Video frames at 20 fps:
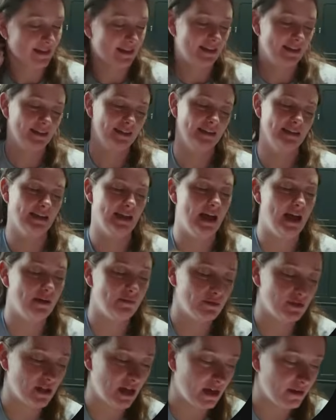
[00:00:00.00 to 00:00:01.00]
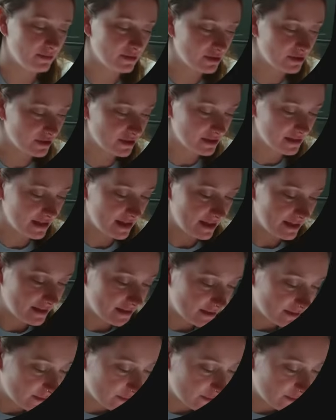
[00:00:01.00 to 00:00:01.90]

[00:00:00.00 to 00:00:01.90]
I wish I was just like